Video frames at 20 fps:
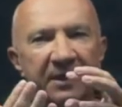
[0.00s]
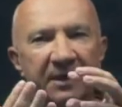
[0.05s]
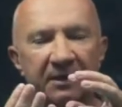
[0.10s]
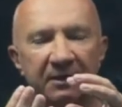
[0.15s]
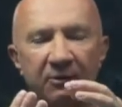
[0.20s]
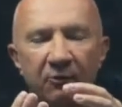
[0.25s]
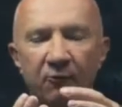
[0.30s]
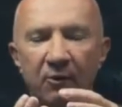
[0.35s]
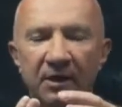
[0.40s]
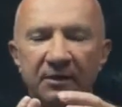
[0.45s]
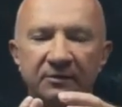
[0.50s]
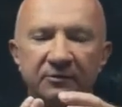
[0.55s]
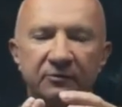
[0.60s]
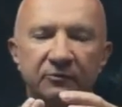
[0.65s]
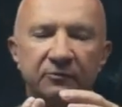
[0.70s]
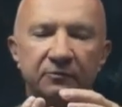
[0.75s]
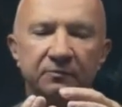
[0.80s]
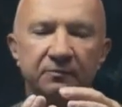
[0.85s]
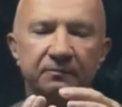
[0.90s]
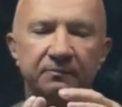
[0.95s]
a
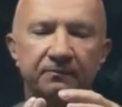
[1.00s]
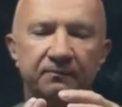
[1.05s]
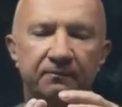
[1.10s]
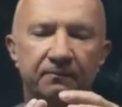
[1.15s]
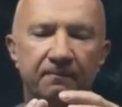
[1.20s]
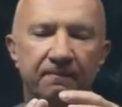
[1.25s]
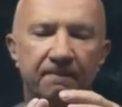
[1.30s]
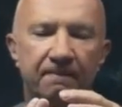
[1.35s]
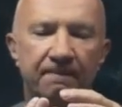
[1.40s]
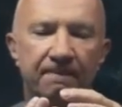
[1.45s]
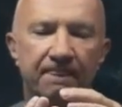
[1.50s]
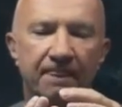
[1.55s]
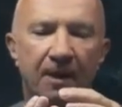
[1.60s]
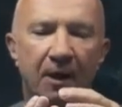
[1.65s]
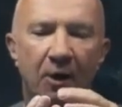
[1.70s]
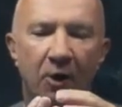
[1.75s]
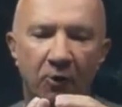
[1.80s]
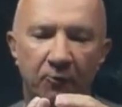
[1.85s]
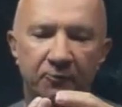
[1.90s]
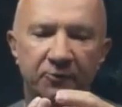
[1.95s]
quantum
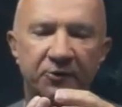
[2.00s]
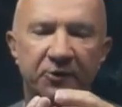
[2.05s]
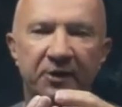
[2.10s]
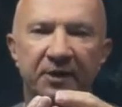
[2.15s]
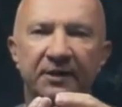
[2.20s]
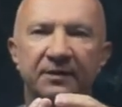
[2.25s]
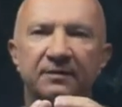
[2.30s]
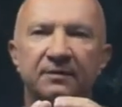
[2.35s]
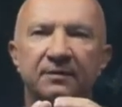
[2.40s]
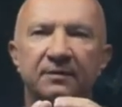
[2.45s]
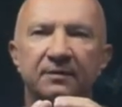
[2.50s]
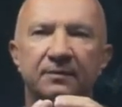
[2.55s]
object